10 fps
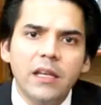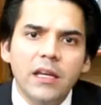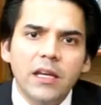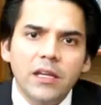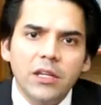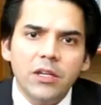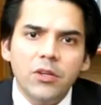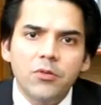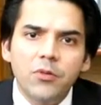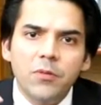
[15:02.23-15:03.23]
that
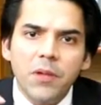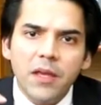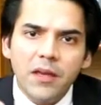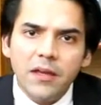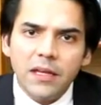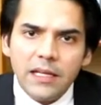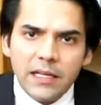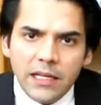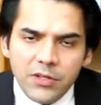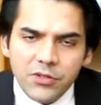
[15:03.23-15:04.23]
you would bear
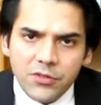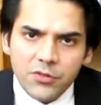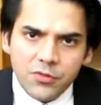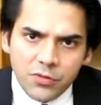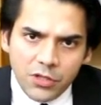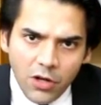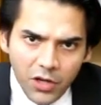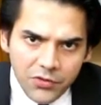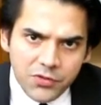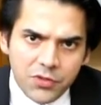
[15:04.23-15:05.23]
allegiance to the
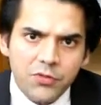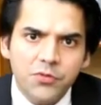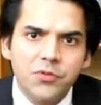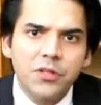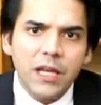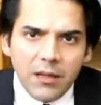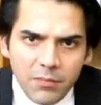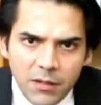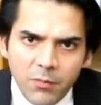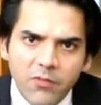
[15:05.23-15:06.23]
Constitution
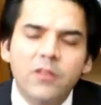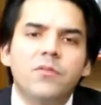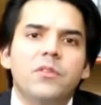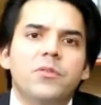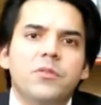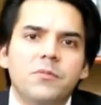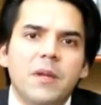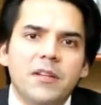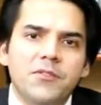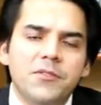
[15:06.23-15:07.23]
and be faithful to His
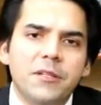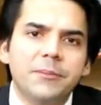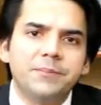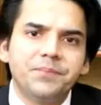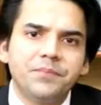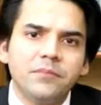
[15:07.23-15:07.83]
Majesty.